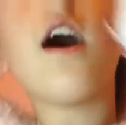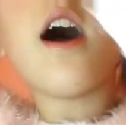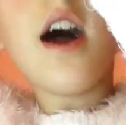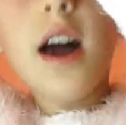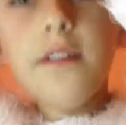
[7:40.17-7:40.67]

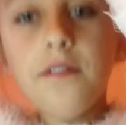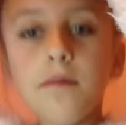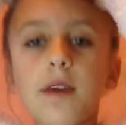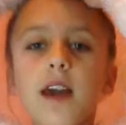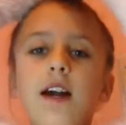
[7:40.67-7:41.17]
hard for
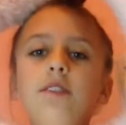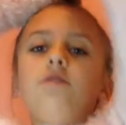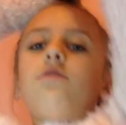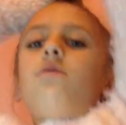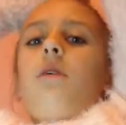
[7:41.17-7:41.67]
me. I
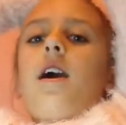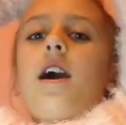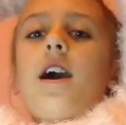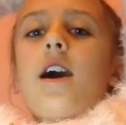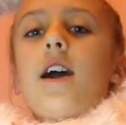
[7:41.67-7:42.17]
don't know
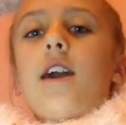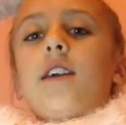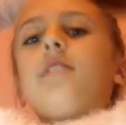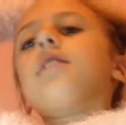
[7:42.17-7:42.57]
why.